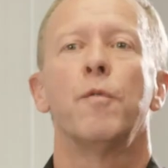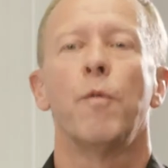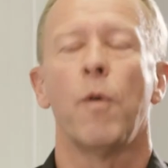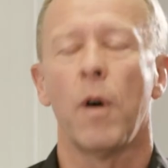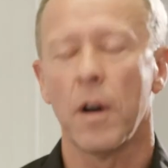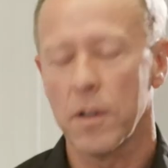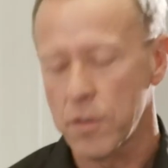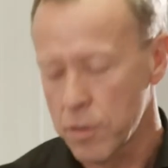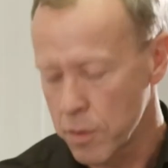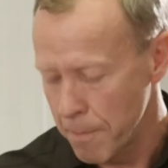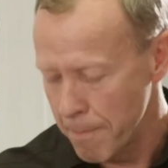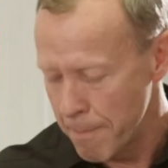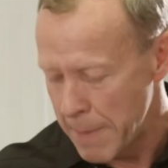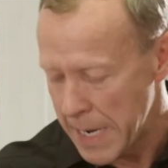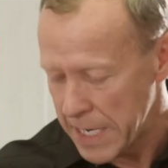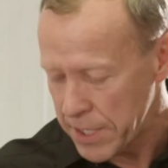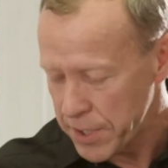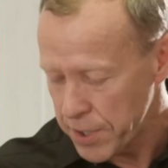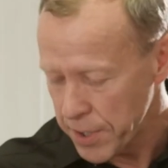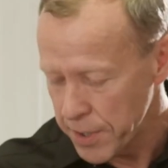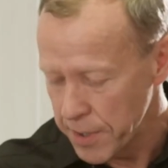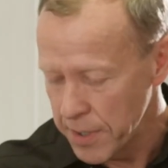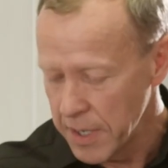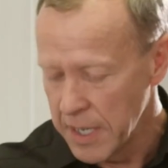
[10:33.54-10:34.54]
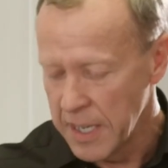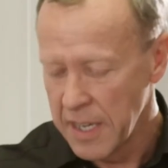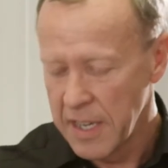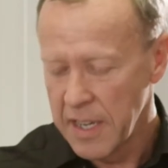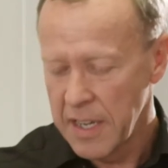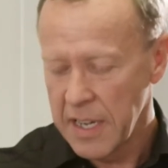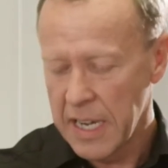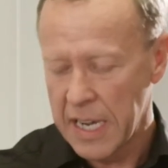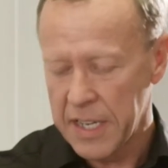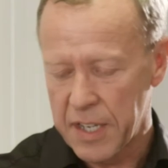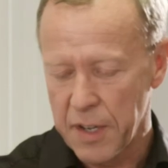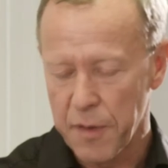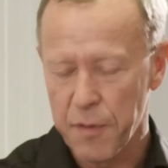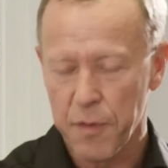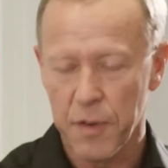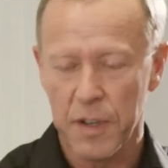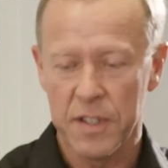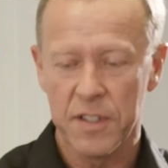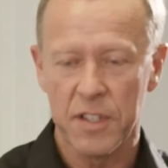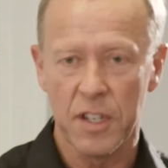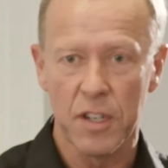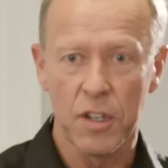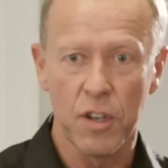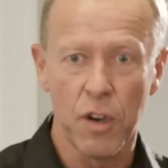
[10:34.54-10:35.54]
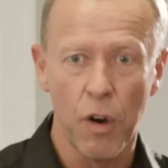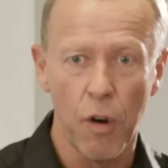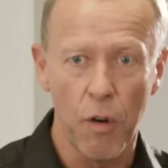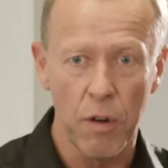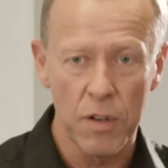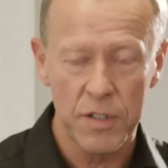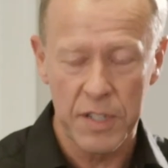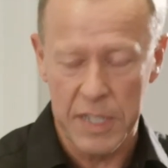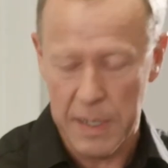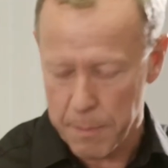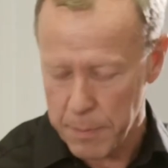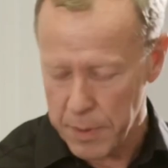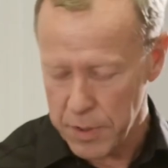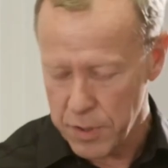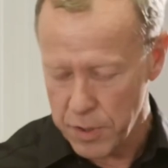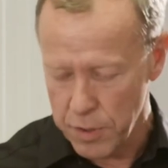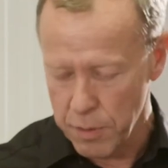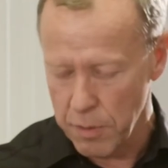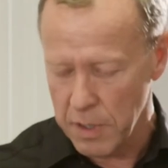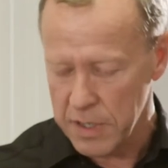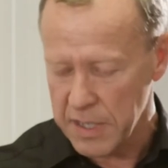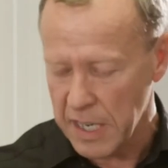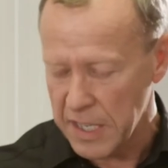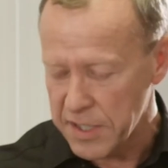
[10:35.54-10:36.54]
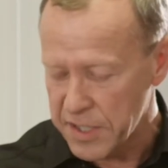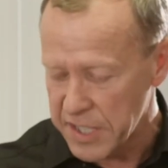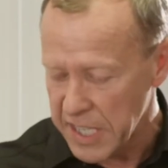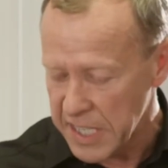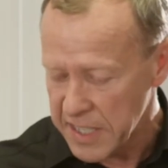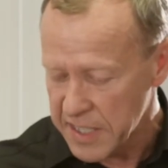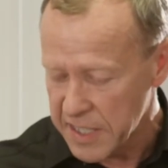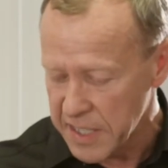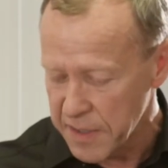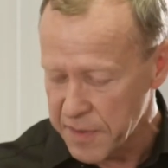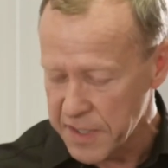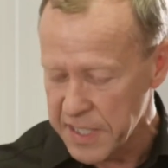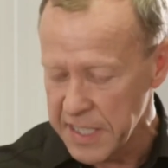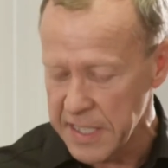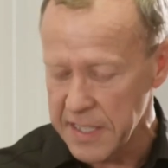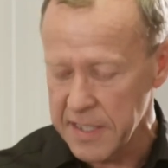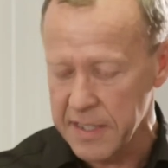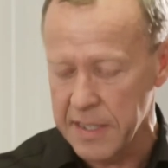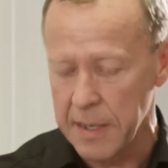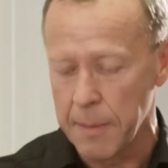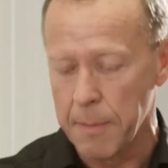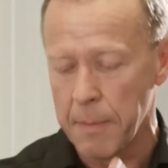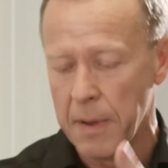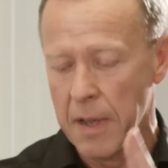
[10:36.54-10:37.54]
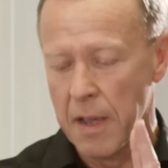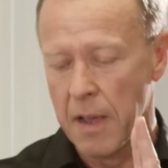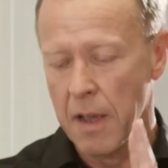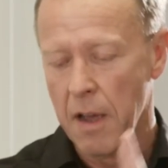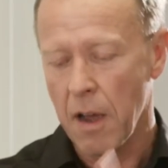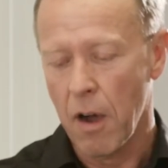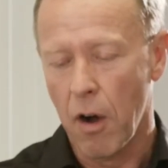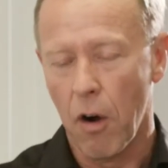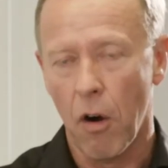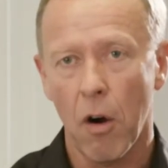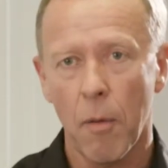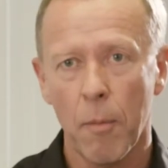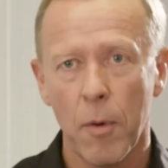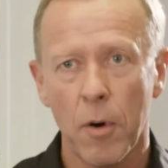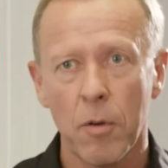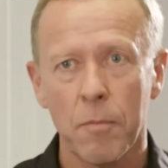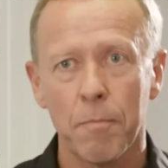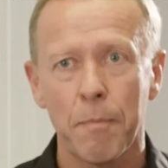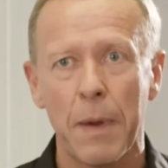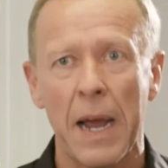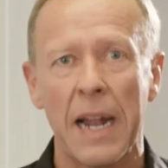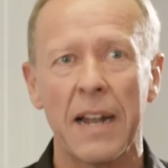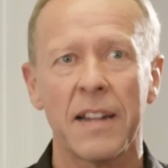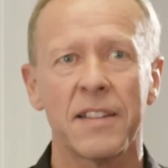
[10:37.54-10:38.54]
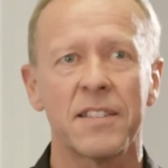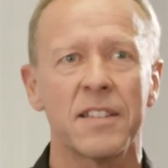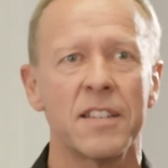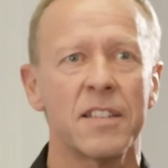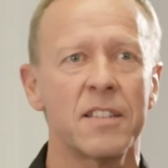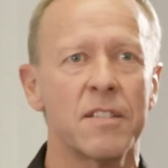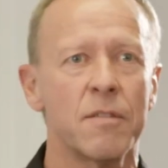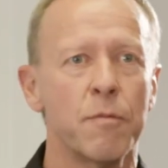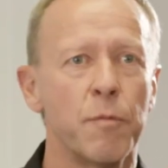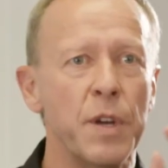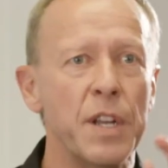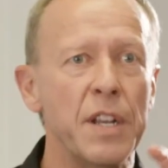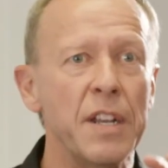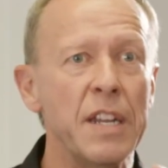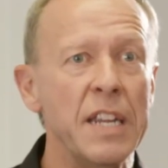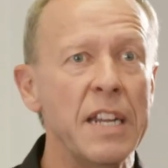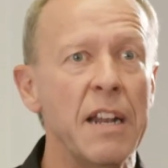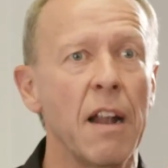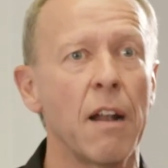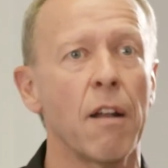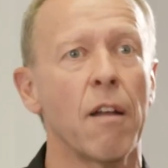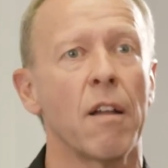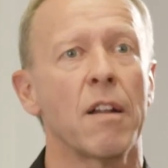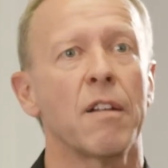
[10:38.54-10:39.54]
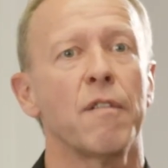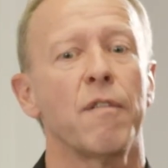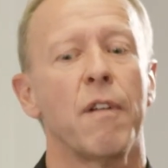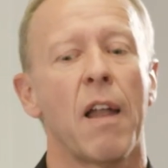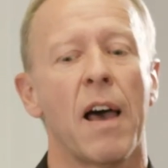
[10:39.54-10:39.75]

want to measure a difference in core temperature, digestive system, hormone balances, we need a lot of